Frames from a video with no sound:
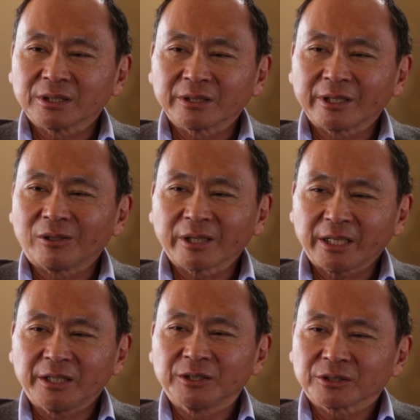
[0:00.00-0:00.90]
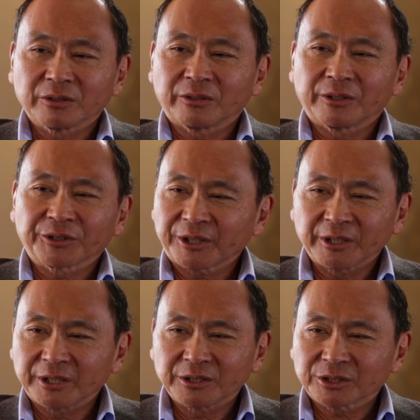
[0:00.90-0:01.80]
They all hate each other, they're
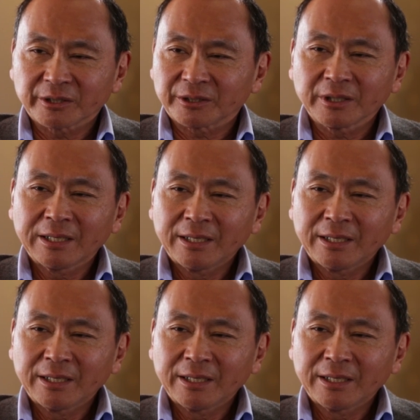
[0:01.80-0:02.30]
killing each other.